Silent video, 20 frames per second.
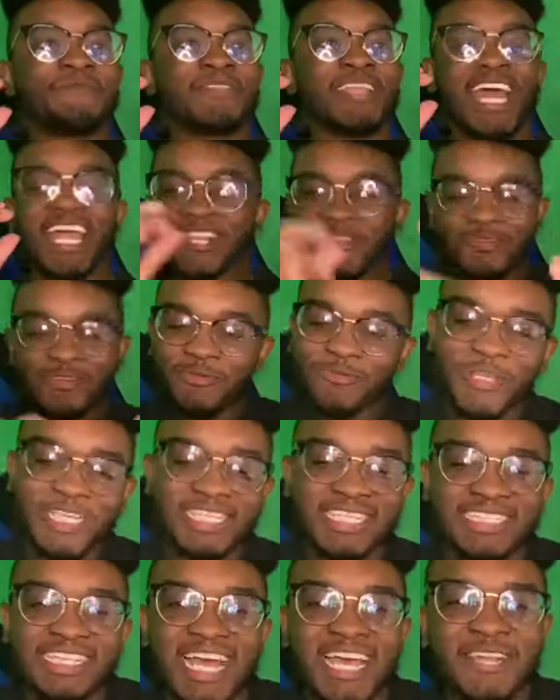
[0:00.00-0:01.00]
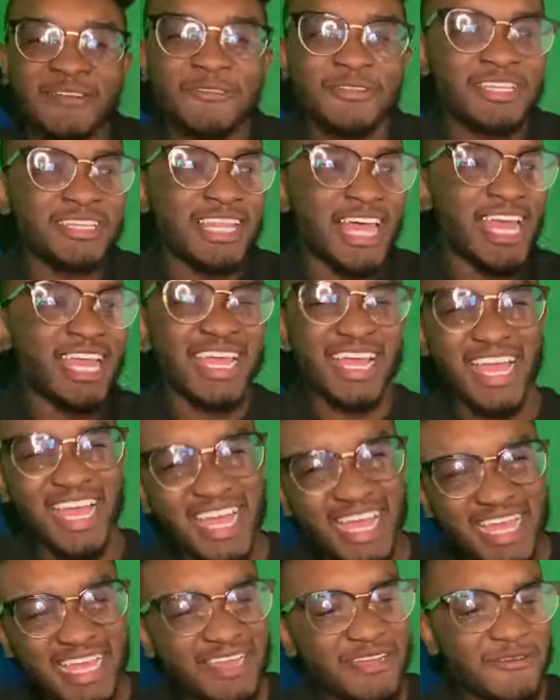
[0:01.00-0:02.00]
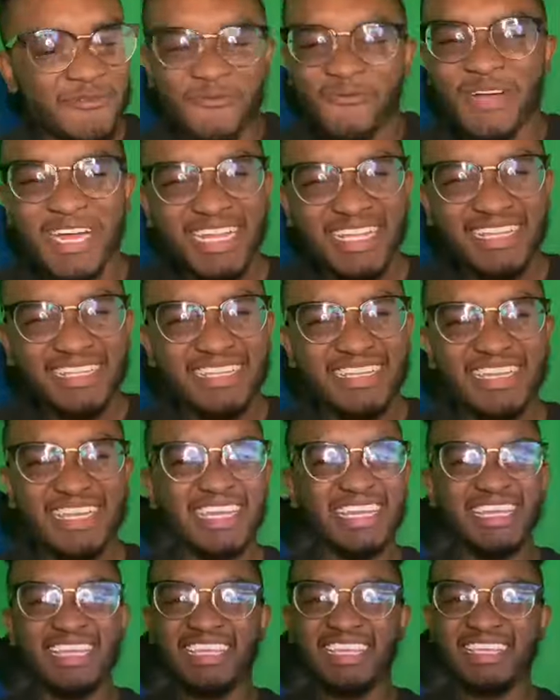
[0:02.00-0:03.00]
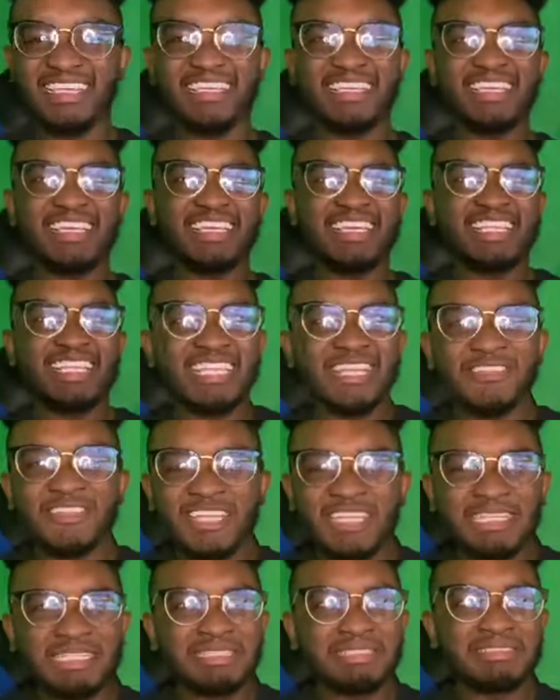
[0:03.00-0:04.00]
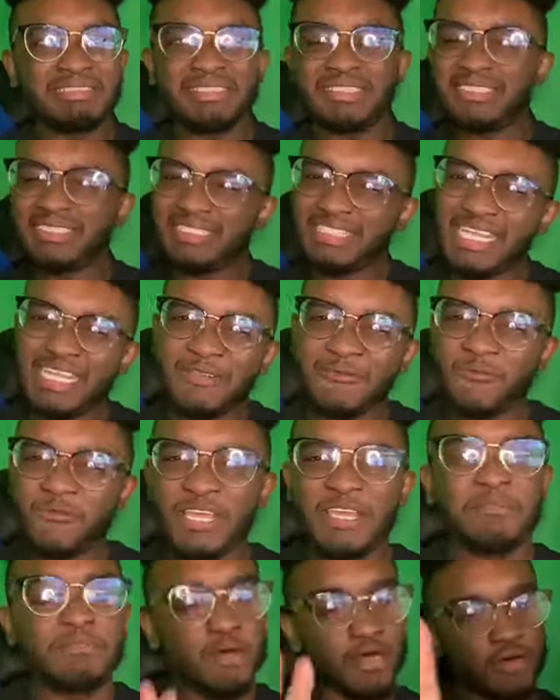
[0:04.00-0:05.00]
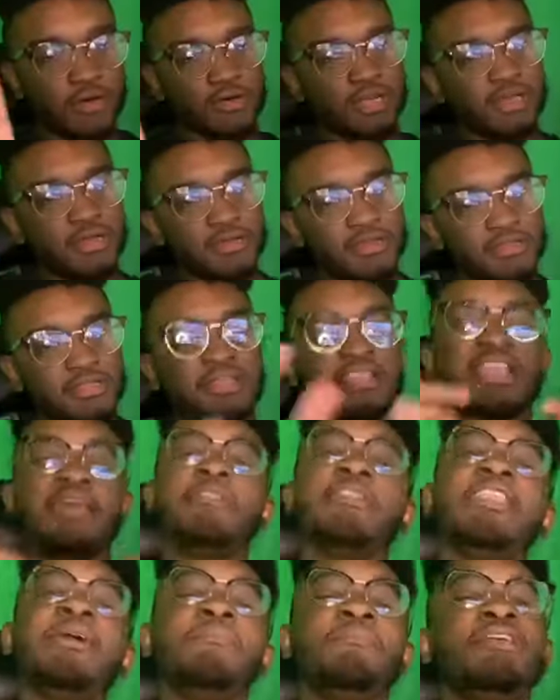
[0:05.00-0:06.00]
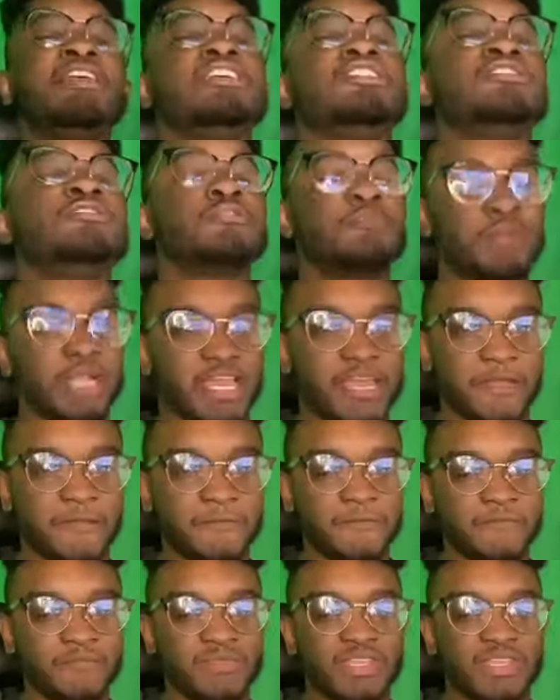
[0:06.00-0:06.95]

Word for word: I know you read the title and you're like, huh? What? He he clearly didn't win. But hold on. Let, let me explain.